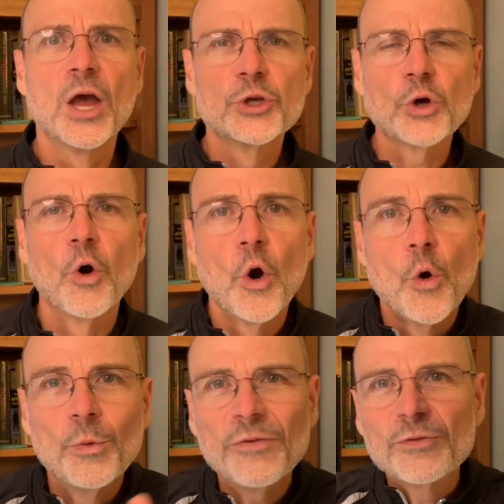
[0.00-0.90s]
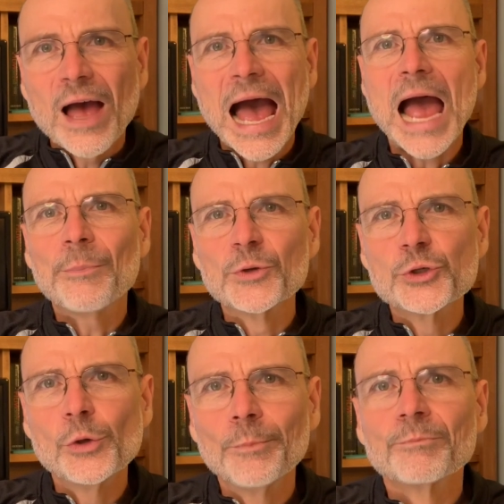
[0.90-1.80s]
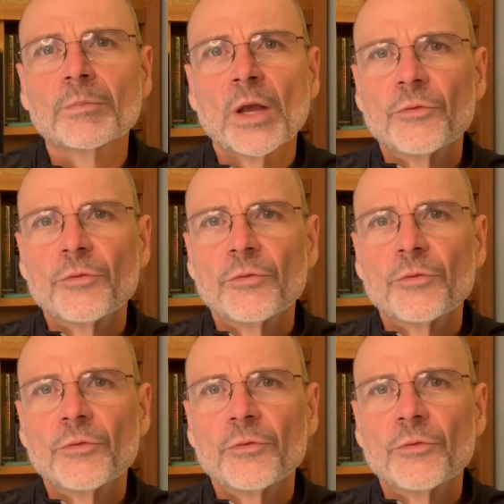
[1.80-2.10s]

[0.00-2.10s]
So we've hypozoomed